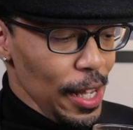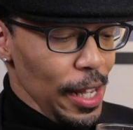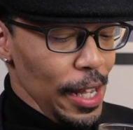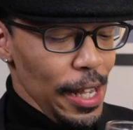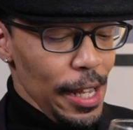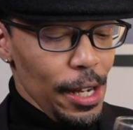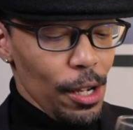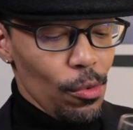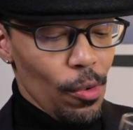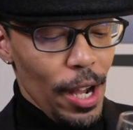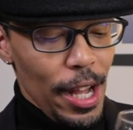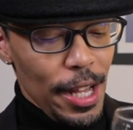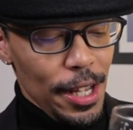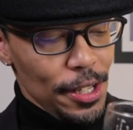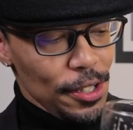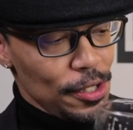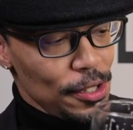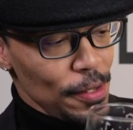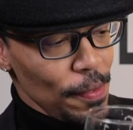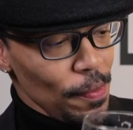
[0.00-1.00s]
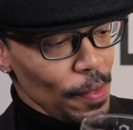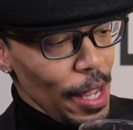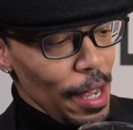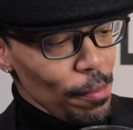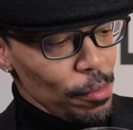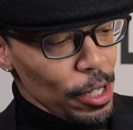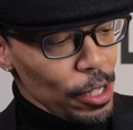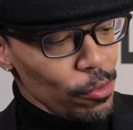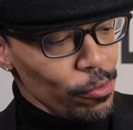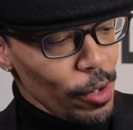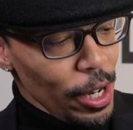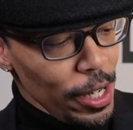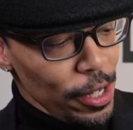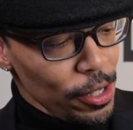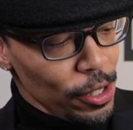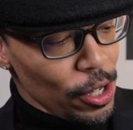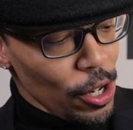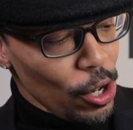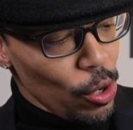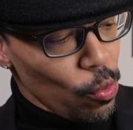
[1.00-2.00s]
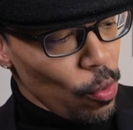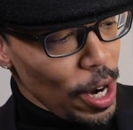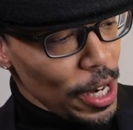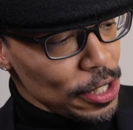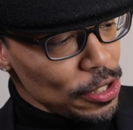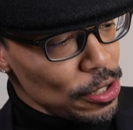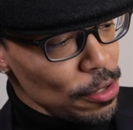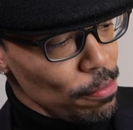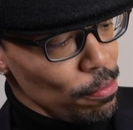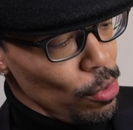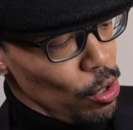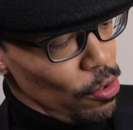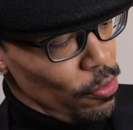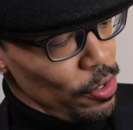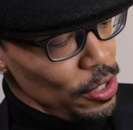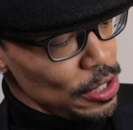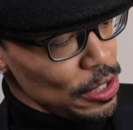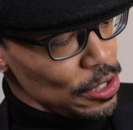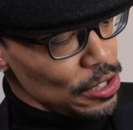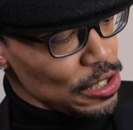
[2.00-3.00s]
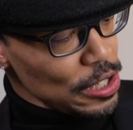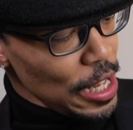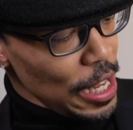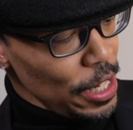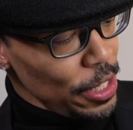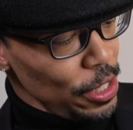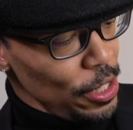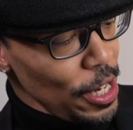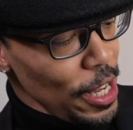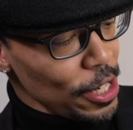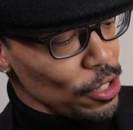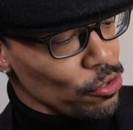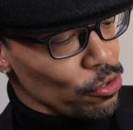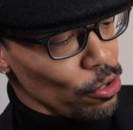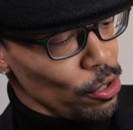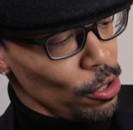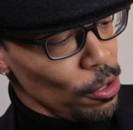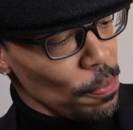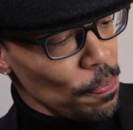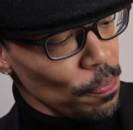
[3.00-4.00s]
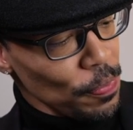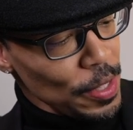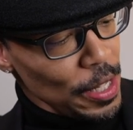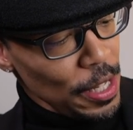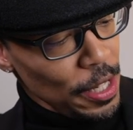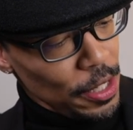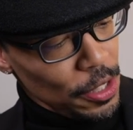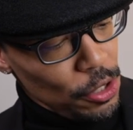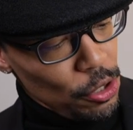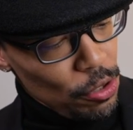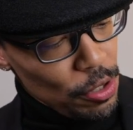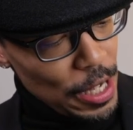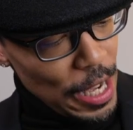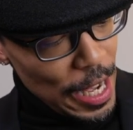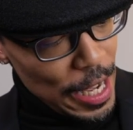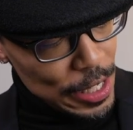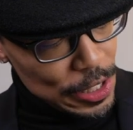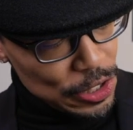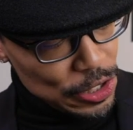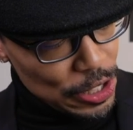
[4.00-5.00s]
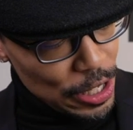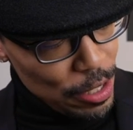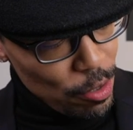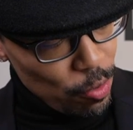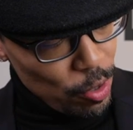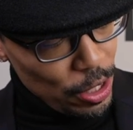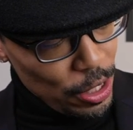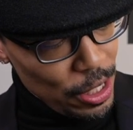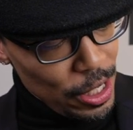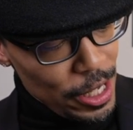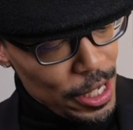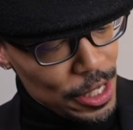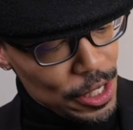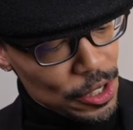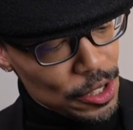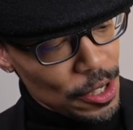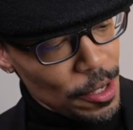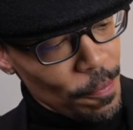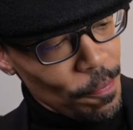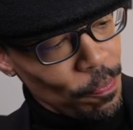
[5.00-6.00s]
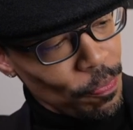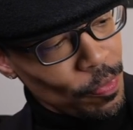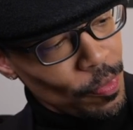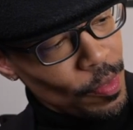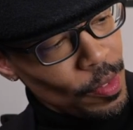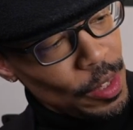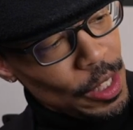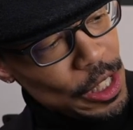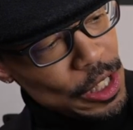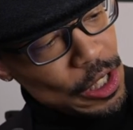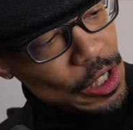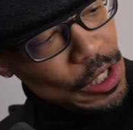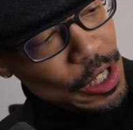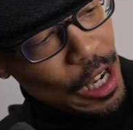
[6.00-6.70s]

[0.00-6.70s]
Anyways, I'm getting ready to go watch some movies inside the next room. You guys see what it is. This is